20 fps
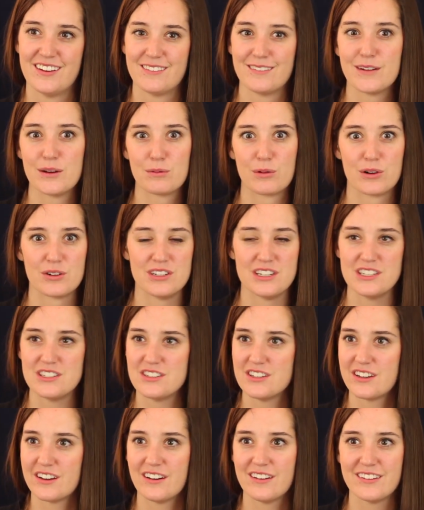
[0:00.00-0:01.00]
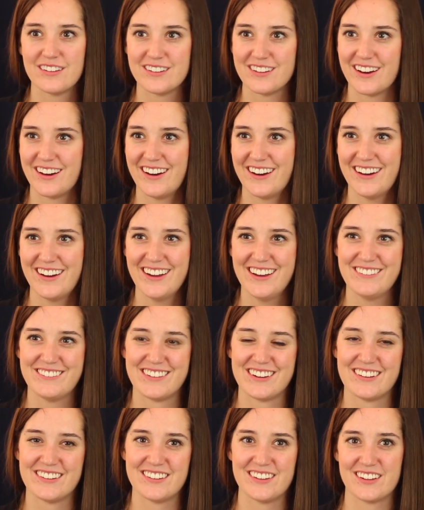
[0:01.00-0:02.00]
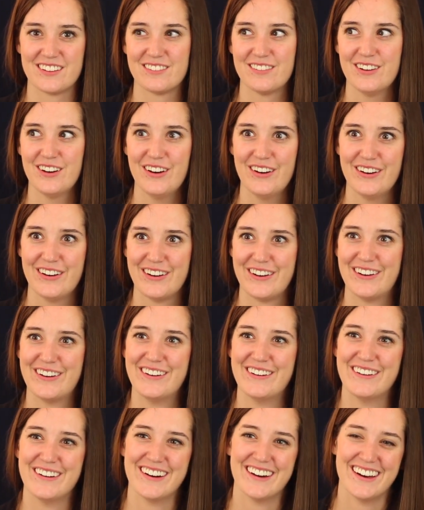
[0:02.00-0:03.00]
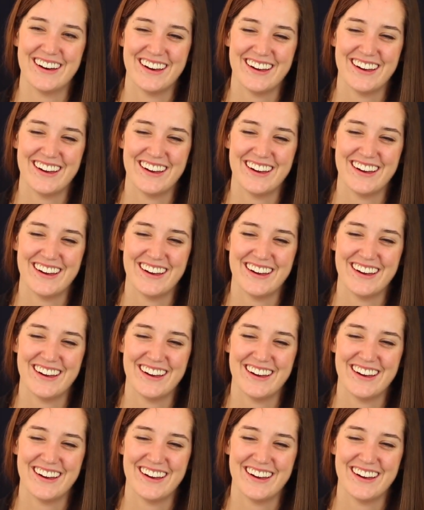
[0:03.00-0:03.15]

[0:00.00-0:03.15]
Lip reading: we weren't teaching all the time. And I was like, whoa.